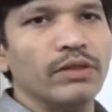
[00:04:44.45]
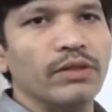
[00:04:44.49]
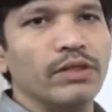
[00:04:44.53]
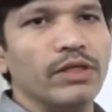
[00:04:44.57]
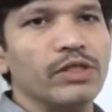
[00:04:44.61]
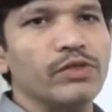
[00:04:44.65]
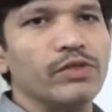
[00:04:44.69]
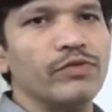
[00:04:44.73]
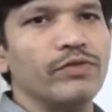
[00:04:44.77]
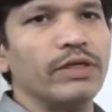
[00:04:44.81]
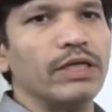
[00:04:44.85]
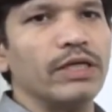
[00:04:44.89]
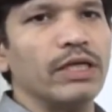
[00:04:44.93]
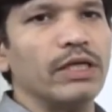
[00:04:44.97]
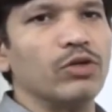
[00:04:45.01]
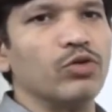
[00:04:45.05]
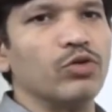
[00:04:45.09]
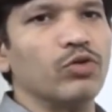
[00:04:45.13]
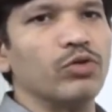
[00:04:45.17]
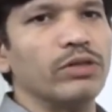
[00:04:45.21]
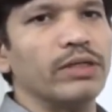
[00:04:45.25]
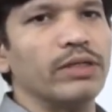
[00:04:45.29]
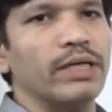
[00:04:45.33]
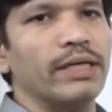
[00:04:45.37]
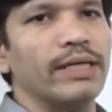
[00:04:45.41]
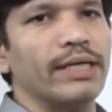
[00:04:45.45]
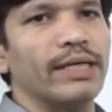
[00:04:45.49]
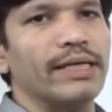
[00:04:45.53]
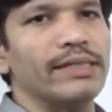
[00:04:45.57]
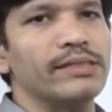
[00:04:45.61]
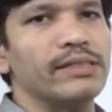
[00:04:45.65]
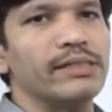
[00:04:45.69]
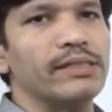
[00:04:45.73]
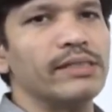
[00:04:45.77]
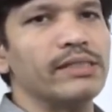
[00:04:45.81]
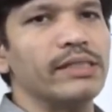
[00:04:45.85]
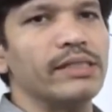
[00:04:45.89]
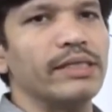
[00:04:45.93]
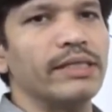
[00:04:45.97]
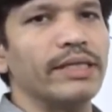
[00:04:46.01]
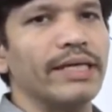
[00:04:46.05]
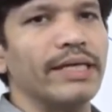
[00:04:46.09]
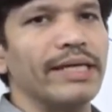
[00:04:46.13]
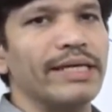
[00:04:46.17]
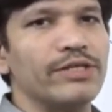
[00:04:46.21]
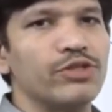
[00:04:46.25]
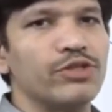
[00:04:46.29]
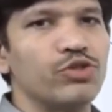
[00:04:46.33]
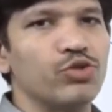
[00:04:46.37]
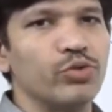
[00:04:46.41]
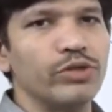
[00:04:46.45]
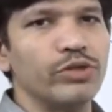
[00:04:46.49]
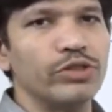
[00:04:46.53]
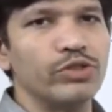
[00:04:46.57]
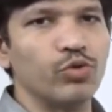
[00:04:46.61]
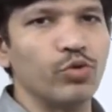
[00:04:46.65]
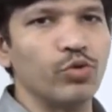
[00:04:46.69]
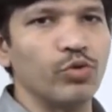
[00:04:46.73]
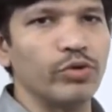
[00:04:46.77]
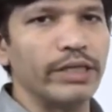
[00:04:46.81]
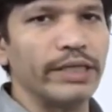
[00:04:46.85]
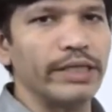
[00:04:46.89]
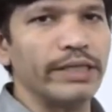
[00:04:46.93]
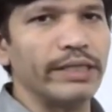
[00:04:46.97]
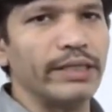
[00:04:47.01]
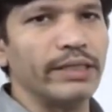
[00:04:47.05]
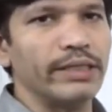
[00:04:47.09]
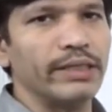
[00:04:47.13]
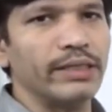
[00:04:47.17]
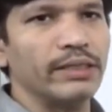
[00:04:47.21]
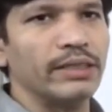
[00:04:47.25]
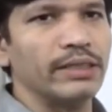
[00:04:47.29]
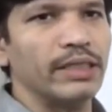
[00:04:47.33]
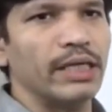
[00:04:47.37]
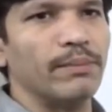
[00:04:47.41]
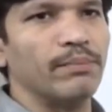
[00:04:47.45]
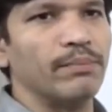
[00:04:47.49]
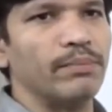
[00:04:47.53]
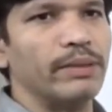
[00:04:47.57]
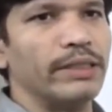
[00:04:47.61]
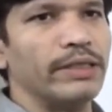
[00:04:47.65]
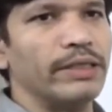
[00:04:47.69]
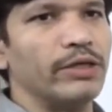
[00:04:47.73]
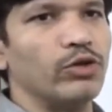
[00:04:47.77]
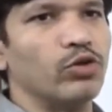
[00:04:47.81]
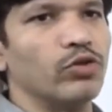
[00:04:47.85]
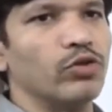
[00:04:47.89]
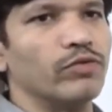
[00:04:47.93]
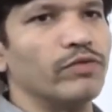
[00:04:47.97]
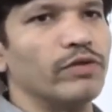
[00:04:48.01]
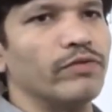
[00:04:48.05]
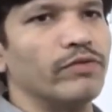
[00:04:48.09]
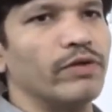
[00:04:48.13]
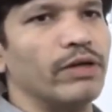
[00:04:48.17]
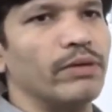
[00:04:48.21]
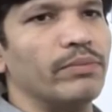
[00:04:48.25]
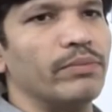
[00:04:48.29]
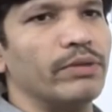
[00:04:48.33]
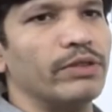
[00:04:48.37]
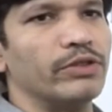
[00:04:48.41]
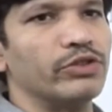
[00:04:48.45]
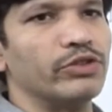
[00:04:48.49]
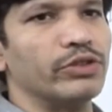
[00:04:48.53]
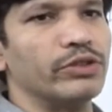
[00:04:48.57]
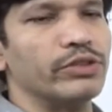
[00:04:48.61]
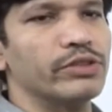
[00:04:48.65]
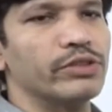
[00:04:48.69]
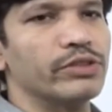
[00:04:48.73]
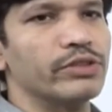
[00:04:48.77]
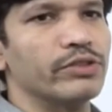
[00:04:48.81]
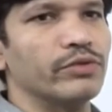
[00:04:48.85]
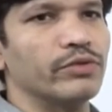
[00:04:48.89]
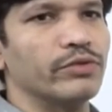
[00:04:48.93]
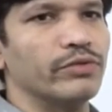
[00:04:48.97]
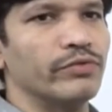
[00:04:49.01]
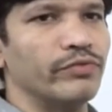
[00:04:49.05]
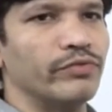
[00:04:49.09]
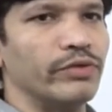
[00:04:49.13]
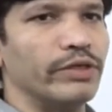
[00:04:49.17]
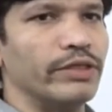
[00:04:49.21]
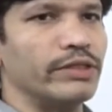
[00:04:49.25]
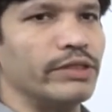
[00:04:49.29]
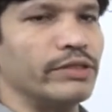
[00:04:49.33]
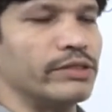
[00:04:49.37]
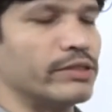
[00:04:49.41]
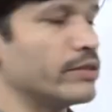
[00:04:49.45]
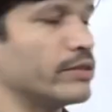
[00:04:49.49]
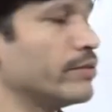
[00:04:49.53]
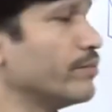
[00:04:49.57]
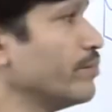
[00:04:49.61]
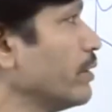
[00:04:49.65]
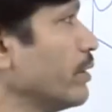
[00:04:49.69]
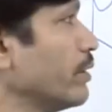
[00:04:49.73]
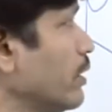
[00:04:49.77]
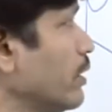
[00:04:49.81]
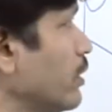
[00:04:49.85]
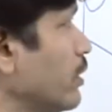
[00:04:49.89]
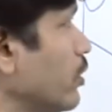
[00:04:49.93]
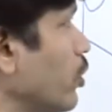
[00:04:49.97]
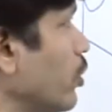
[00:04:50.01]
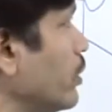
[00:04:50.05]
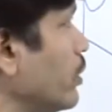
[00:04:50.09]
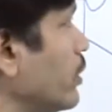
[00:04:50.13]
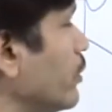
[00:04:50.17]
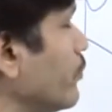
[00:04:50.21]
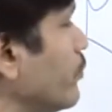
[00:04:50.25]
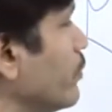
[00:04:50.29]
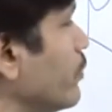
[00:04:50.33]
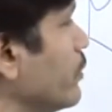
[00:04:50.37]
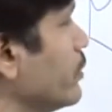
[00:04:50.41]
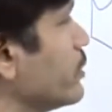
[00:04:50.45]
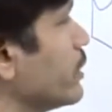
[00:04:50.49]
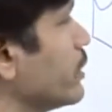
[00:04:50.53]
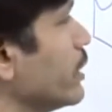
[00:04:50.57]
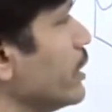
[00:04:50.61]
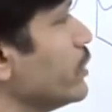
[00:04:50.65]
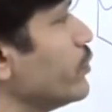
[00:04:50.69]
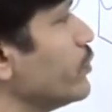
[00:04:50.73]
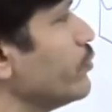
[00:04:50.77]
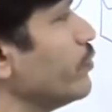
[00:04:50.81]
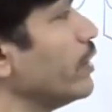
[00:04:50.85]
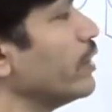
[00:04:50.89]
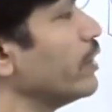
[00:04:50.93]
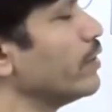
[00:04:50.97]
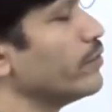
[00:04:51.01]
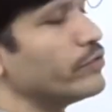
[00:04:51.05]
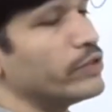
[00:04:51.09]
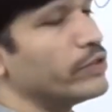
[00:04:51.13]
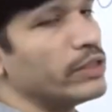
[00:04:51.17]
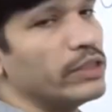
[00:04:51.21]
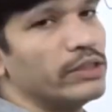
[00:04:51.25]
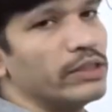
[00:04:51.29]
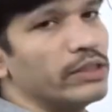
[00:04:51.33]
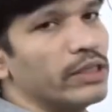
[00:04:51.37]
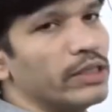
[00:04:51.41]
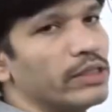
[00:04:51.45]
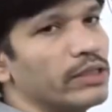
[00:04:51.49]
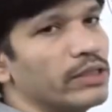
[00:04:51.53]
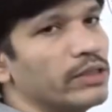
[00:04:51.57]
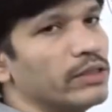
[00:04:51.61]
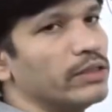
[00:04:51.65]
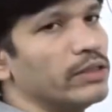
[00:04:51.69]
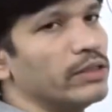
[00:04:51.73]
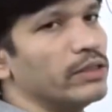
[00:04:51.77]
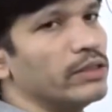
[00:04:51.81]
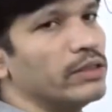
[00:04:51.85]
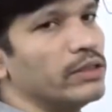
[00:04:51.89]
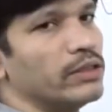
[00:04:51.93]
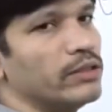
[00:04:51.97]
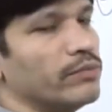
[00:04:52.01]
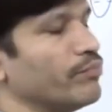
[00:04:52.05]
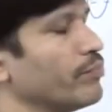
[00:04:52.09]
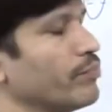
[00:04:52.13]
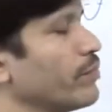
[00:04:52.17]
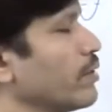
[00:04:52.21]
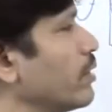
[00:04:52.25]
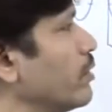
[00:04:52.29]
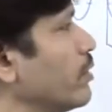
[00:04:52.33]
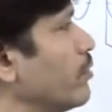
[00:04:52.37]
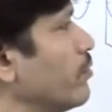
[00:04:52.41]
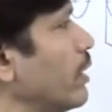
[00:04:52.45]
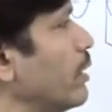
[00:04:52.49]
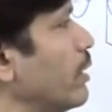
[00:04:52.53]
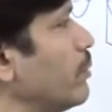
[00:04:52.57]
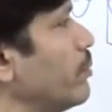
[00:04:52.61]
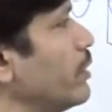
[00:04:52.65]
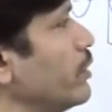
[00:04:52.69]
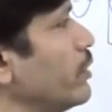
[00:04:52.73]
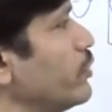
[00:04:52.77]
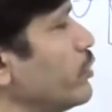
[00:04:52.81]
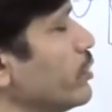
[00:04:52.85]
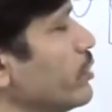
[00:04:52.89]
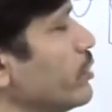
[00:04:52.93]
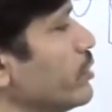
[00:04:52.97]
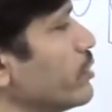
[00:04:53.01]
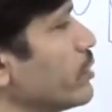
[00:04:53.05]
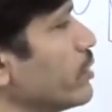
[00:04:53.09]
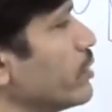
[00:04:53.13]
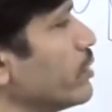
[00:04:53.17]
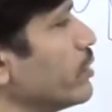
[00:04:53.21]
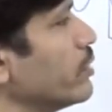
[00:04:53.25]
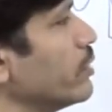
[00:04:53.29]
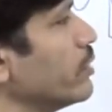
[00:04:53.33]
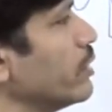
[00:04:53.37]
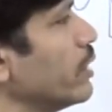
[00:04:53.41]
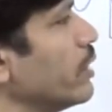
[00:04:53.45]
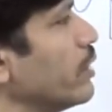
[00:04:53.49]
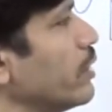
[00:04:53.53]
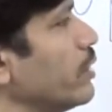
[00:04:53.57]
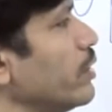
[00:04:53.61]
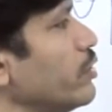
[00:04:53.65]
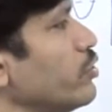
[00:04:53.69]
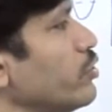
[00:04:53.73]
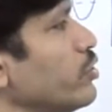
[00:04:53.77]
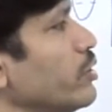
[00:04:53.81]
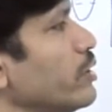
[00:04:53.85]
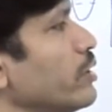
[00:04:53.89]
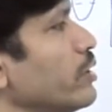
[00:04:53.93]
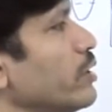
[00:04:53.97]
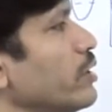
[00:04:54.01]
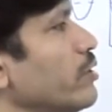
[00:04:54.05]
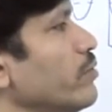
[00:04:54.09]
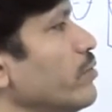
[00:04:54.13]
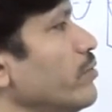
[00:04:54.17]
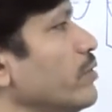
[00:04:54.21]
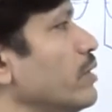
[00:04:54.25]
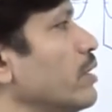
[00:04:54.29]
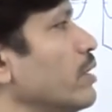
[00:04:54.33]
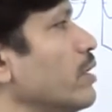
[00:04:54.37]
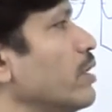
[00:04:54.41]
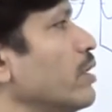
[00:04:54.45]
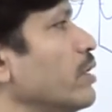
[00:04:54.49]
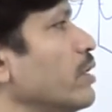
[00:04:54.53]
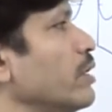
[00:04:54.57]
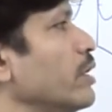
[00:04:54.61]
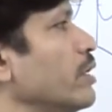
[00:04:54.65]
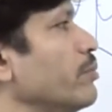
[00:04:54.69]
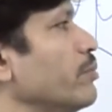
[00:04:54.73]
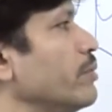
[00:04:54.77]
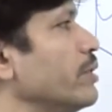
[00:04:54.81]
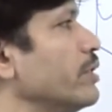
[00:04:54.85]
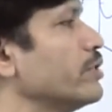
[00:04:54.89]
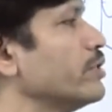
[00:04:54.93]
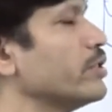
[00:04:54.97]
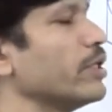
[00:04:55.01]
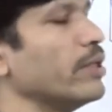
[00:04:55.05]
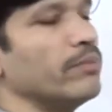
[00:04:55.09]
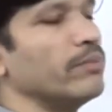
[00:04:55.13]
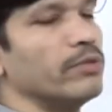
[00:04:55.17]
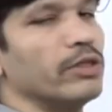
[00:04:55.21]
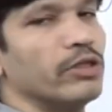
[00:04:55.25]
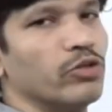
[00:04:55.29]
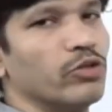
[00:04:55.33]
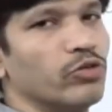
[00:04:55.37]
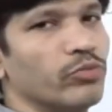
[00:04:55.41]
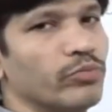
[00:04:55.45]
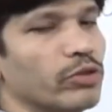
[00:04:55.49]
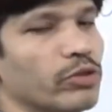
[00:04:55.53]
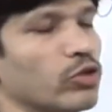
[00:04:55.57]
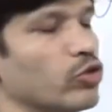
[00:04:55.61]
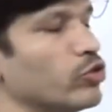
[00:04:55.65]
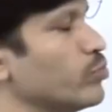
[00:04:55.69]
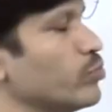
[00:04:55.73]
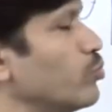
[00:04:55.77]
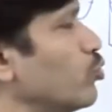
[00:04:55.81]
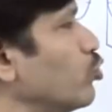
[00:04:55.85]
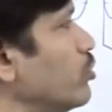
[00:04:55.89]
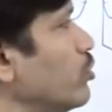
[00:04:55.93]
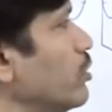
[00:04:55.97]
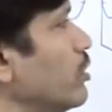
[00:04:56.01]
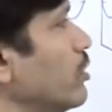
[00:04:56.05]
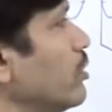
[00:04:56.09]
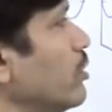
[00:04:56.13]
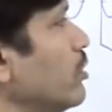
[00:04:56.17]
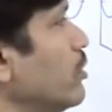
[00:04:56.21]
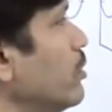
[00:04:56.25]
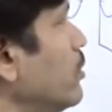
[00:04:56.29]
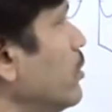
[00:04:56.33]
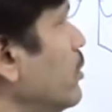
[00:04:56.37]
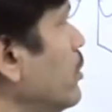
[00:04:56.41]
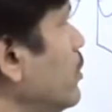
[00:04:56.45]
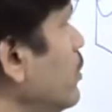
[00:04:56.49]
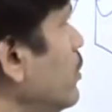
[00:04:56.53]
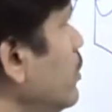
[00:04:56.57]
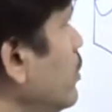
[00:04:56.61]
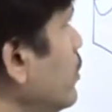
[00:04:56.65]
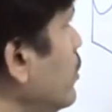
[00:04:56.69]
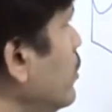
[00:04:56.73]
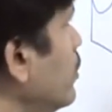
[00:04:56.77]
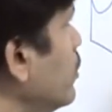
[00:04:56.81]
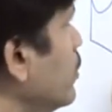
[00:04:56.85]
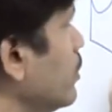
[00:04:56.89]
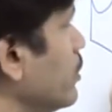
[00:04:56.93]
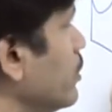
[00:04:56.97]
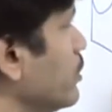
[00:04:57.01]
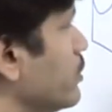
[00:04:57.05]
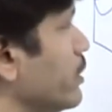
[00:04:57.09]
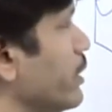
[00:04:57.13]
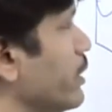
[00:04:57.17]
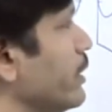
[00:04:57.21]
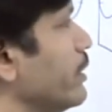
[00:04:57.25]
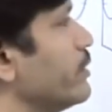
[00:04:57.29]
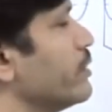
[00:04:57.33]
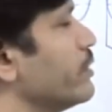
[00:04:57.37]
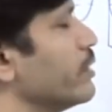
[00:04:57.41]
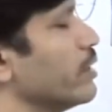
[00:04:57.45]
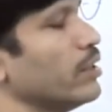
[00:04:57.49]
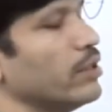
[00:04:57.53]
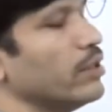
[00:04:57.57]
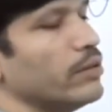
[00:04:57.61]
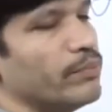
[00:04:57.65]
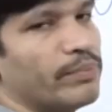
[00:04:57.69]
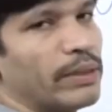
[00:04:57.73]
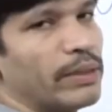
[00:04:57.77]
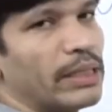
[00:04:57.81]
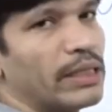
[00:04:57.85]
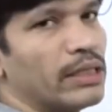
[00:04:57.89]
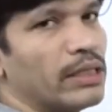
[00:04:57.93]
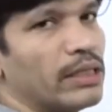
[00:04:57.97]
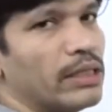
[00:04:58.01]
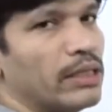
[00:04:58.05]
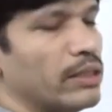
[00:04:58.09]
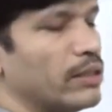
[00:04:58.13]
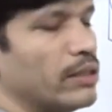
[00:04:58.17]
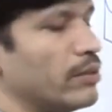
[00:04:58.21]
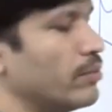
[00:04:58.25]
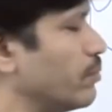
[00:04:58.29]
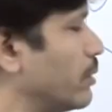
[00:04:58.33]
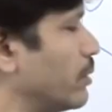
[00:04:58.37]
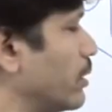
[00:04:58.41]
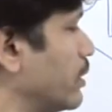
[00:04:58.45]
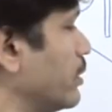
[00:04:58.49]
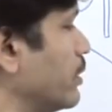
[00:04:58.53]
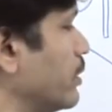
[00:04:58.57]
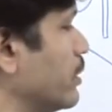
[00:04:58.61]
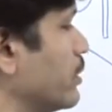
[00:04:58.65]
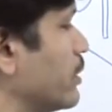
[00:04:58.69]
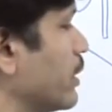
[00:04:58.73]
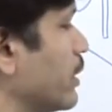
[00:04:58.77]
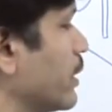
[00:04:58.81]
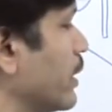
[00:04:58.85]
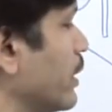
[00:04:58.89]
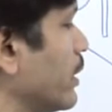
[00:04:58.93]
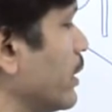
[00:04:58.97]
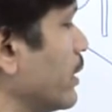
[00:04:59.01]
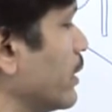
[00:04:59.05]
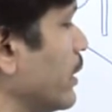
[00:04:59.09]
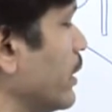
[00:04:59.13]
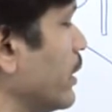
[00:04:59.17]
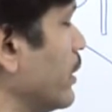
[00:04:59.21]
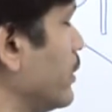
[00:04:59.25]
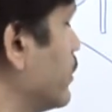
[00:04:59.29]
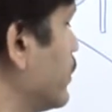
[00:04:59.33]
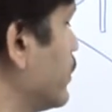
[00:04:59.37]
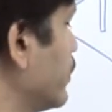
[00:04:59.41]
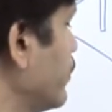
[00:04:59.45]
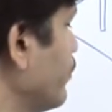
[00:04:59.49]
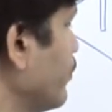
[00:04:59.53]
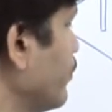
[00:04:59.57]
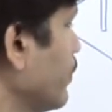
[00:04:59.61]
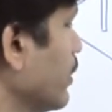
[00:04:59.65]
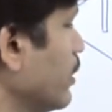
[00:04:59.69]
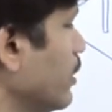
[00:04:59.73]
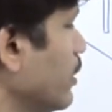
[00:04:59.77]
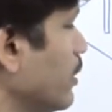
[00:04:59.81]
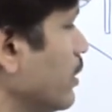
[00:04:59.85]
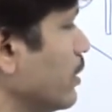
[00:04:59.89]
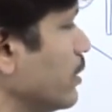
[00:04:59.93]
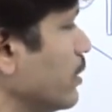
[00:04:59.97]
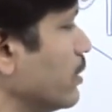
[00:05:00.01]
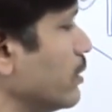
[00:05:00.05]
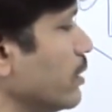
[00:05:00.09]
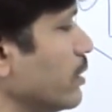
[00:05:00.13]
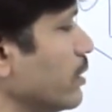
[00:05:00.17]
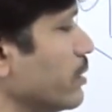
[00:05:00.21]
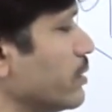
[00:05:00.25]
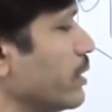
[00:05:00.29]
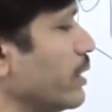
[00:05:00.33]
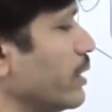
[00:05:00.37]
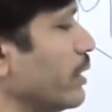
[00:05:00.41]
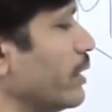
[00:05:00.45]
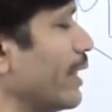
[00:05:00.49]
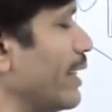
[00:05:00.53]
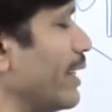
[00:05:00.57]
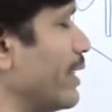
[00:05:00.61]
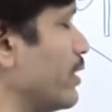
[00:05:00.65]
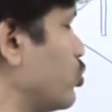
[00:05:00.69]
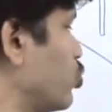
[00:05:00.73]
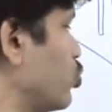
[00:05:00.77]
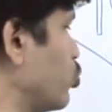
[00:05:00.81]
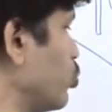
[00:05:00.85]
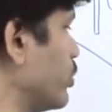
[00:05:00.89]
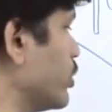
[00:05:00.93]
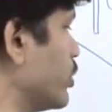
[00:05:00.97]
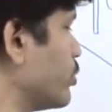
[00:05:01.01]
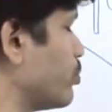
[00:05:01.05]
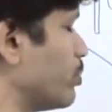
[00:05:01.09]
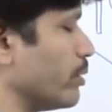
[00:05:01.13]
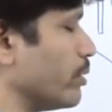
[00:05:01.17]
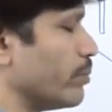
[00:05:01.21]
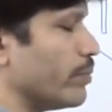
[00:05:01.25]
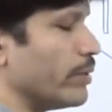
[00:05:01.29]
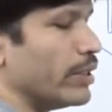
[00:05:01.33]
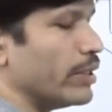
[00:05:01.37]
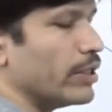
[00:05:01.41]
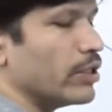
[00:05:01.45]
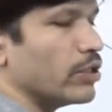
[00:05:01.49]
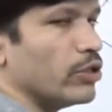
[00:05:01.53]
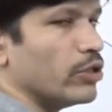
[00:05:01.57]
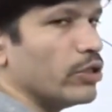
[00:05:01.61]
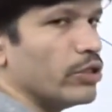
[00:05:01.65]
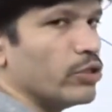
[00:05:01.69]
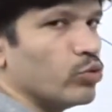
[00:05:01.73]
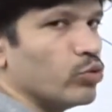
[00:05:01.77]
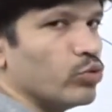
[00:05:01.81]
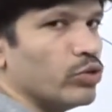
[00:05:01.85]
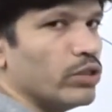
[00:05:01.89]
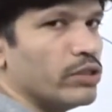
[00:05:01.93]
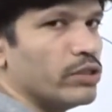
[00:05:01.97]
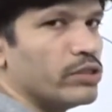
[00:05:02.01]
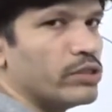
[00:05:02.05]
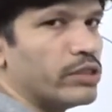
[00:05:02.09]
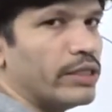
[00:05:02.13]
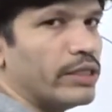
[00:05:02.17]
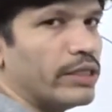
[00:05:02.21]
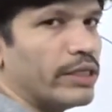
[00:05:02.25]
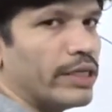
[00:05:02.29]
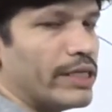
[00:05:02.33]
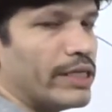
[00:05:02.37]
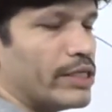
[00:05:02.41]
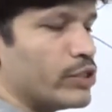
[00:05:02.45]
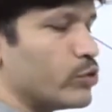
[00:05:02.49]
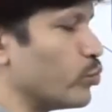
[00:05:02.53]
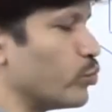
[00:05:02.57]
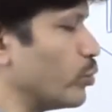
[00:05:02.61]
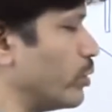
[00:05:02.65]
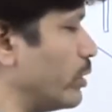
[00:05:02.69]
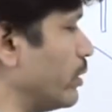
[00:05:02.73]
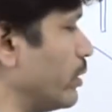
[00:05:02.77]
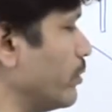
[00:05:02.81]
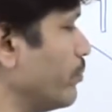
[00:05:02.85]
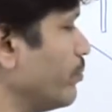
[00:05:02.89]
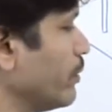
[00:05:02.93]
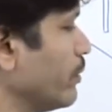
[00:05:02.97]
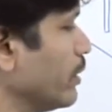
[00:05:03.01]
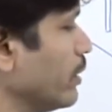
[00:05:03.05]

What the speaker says: Thus, we conclude that as the slit S2 is rotated, the amplitude of the vibrations varies. Now, in the first case, we have seen that the vibrations, they are reaching here with the undiminished amplitude because both the slits are parallel. But in the second case, the slit S2 is perpendicular to the slit S1.